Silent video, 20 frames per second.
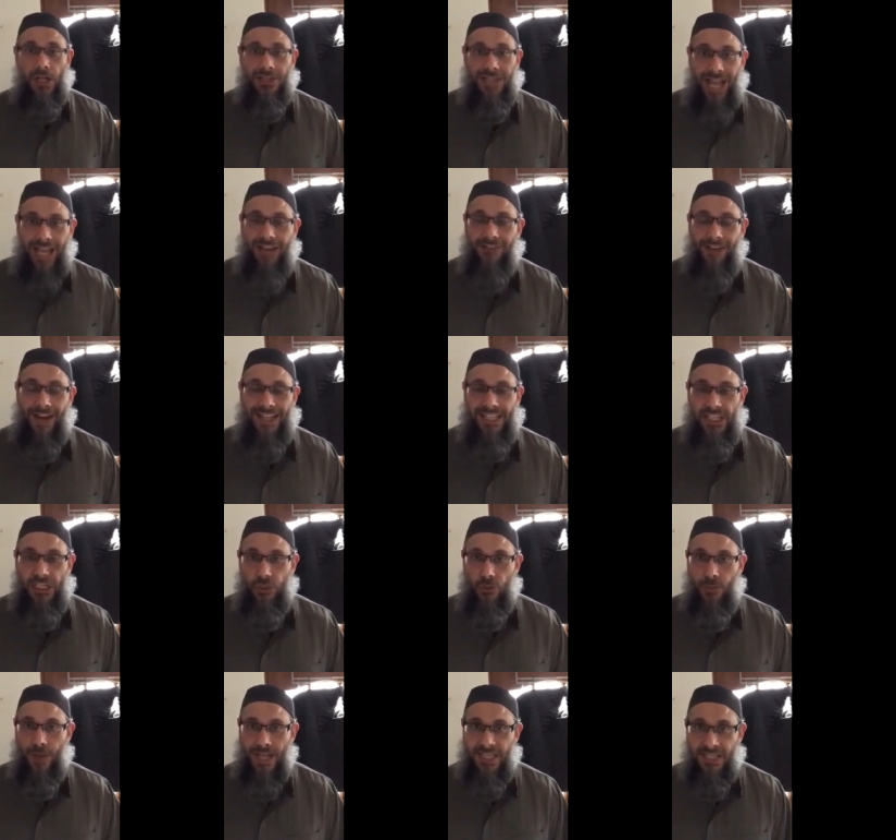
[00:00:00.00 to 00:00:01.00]
lack of
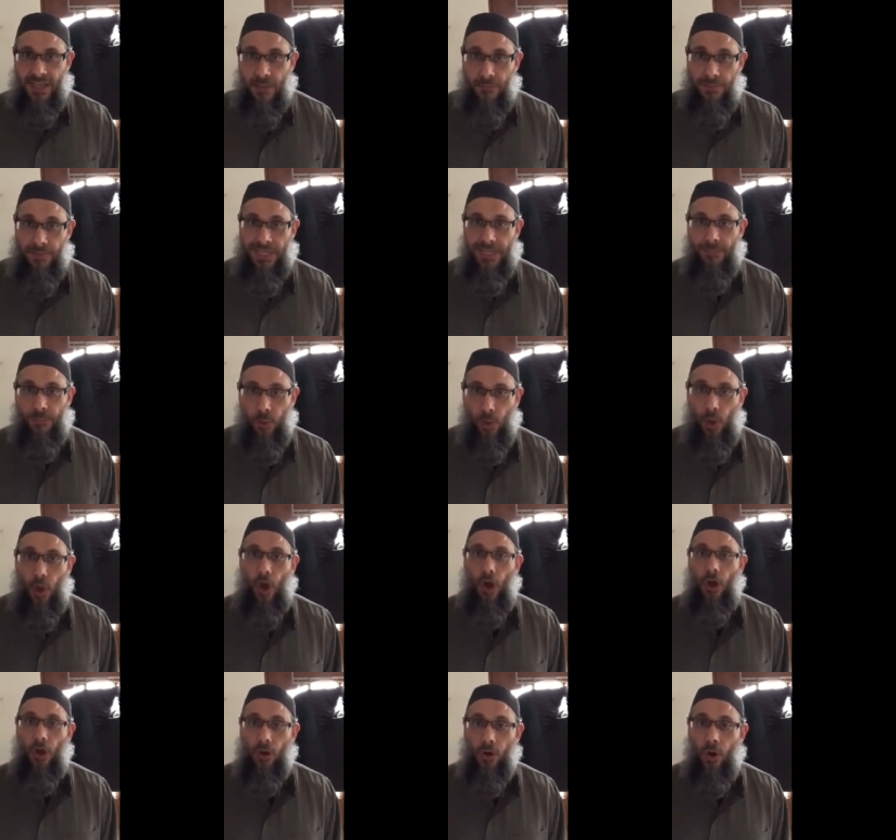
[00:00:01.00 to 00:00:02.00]
ITU beds, people
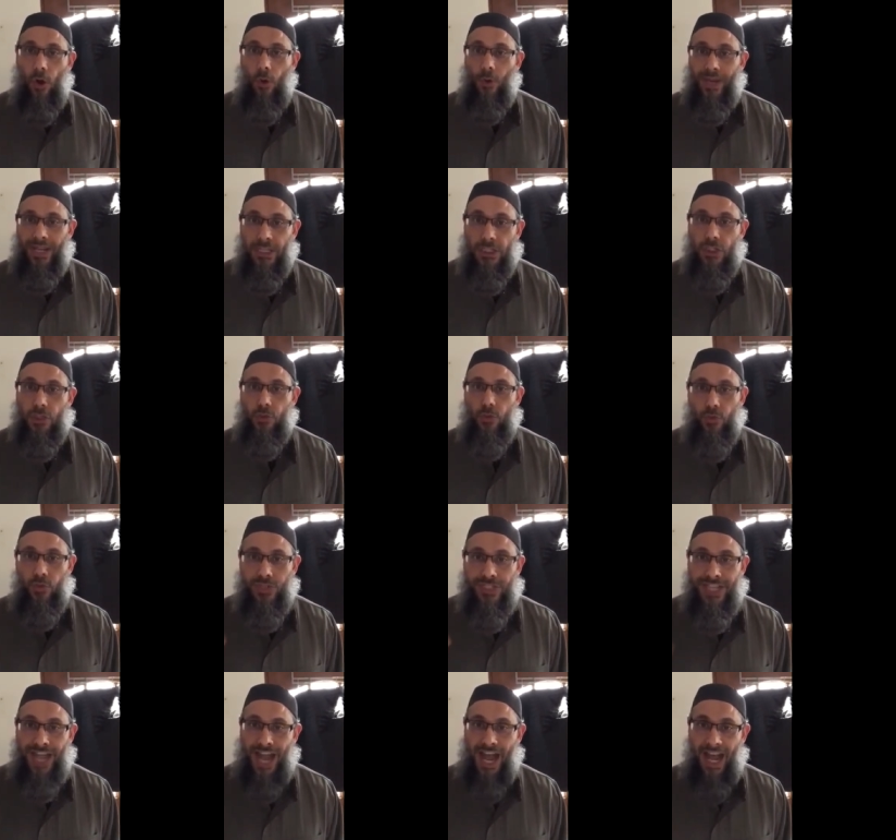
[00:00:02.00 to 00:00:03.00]
are going to
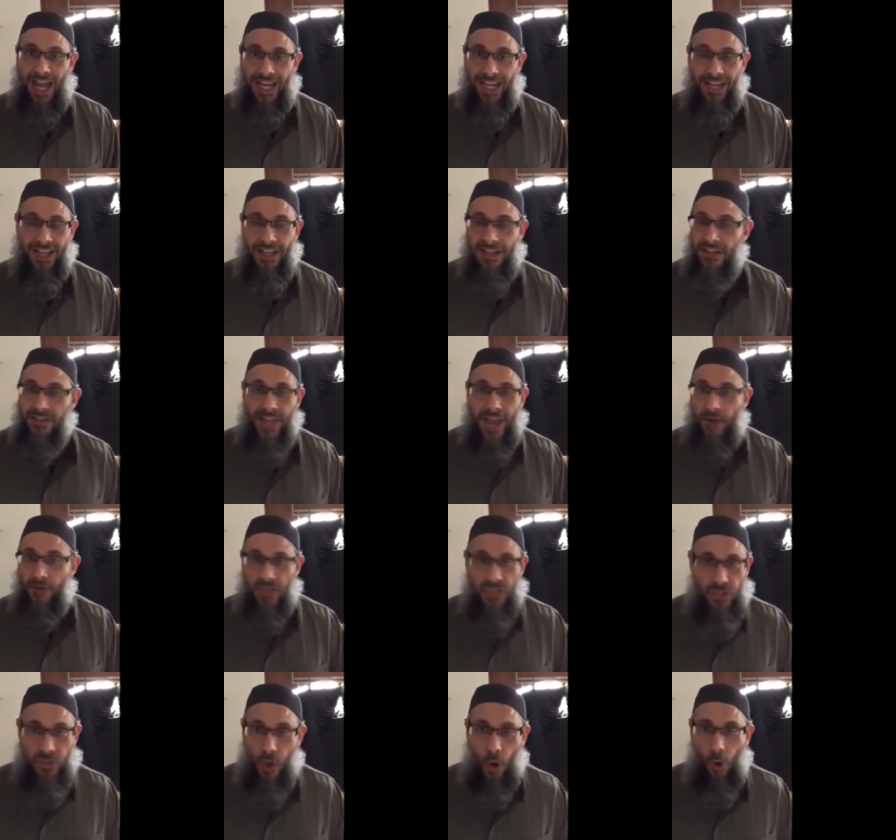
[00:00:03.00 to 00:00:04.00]
die. There
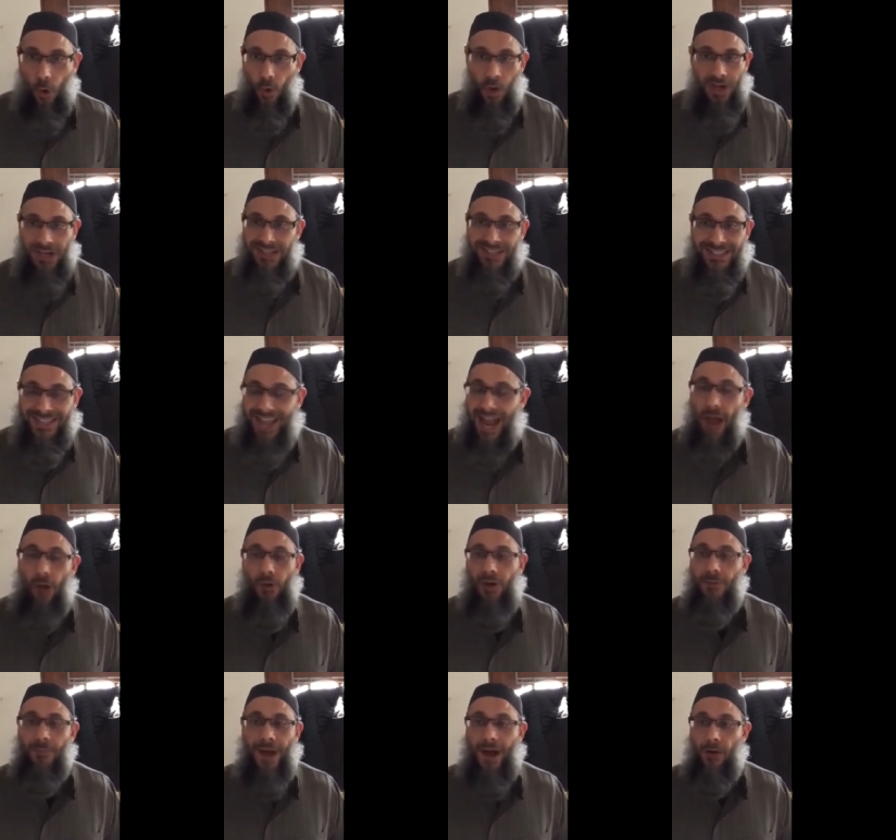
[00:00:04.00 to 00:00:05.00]
is no
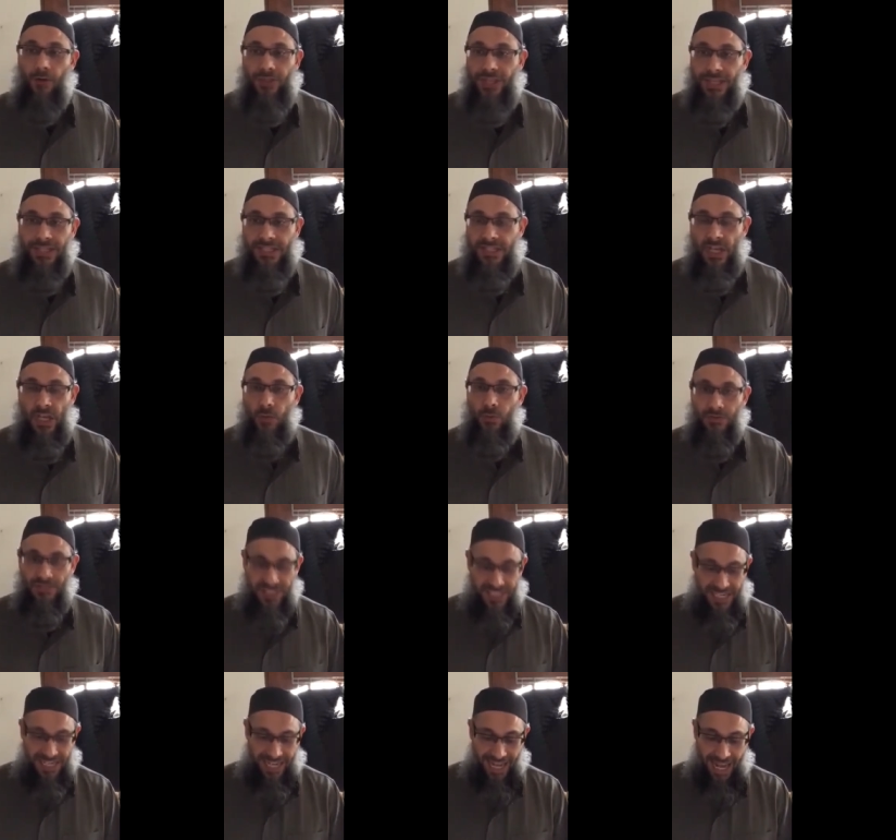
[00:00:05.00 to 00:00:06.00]
doubt about this. We've
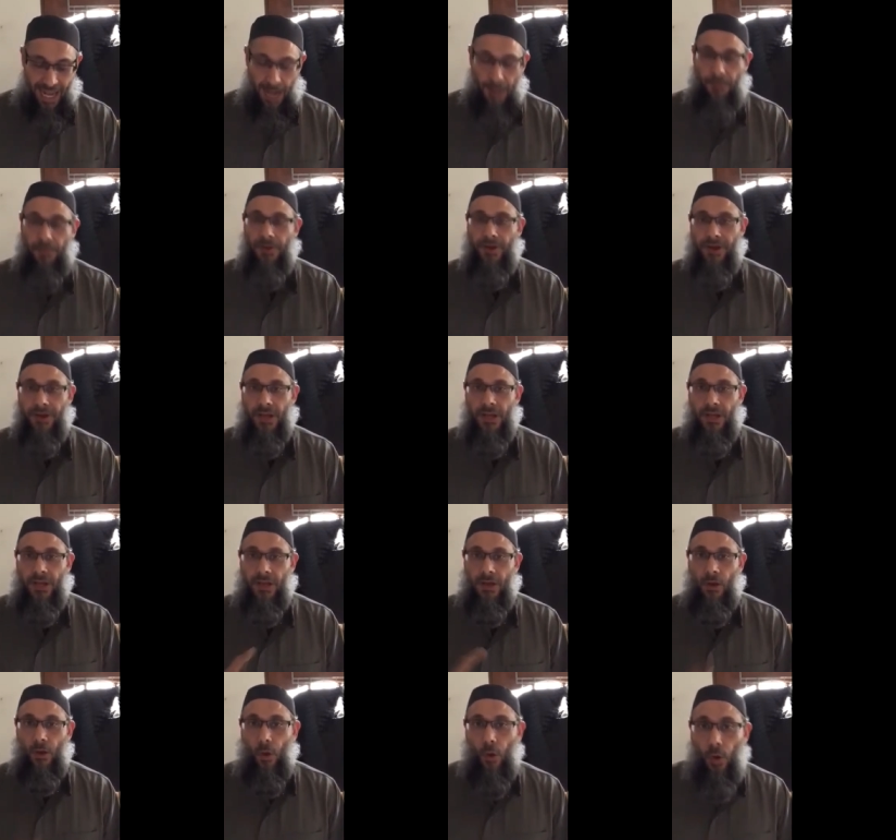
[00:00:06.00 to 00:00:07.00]
seen it happen
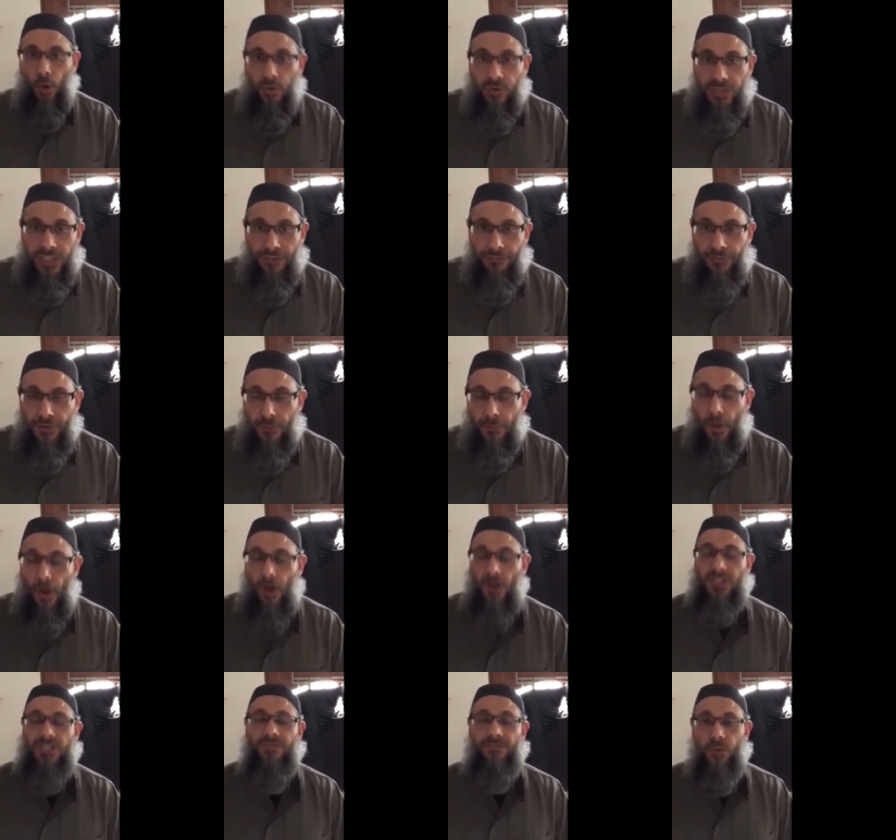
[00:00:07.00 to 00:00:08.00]
all different
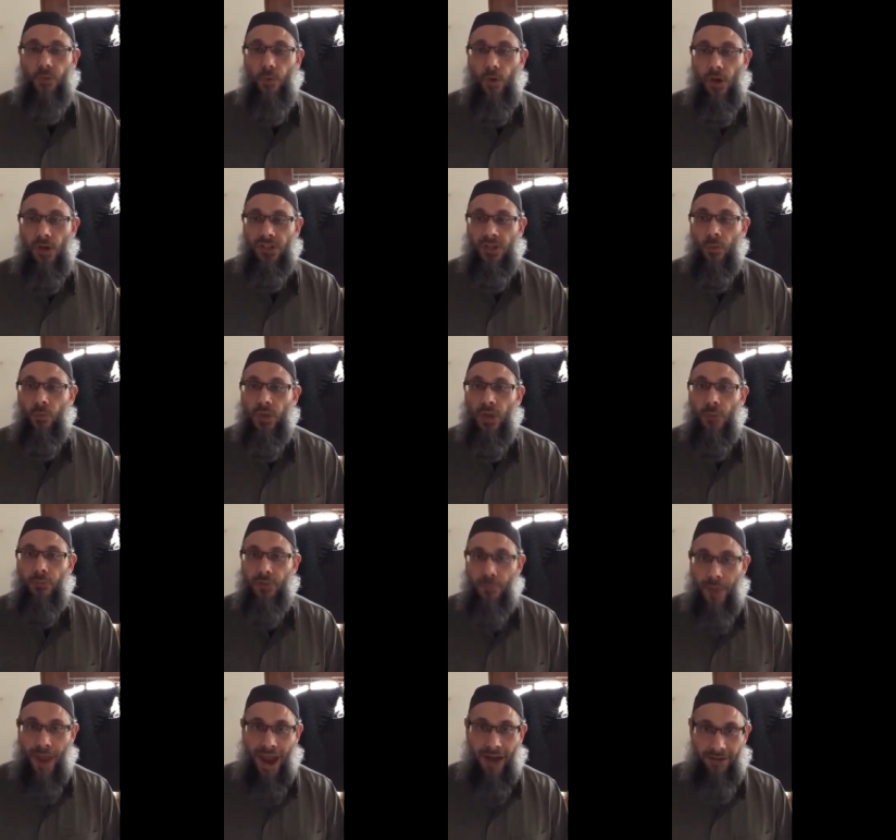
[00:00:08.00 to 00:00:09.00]
parts of the world, and we are
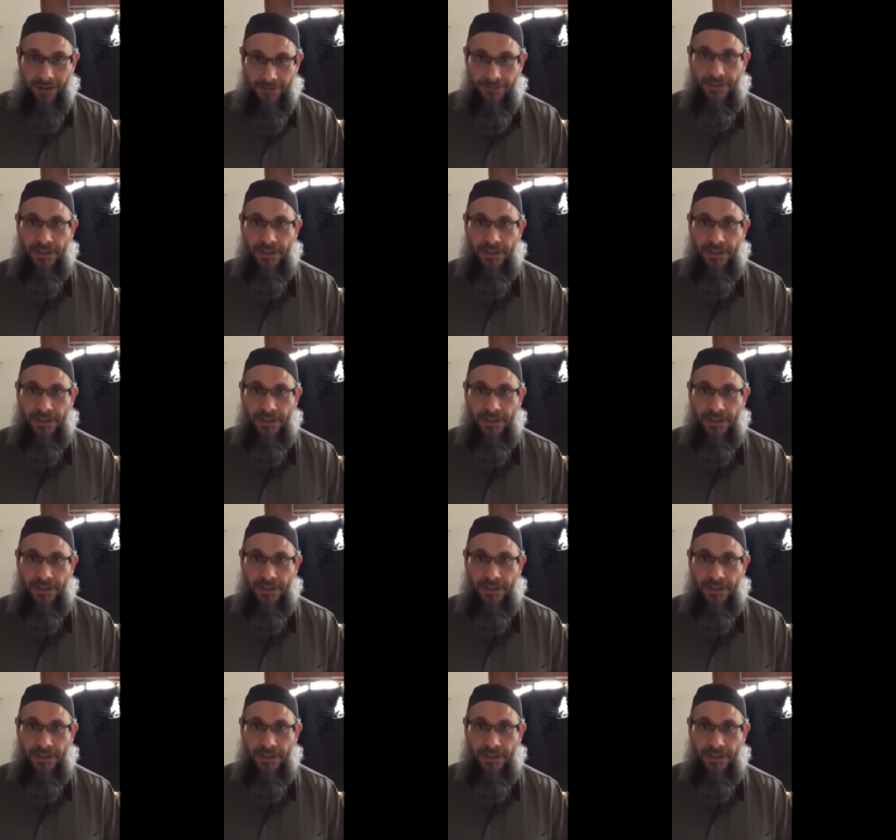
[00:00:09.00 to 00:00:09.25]
preparing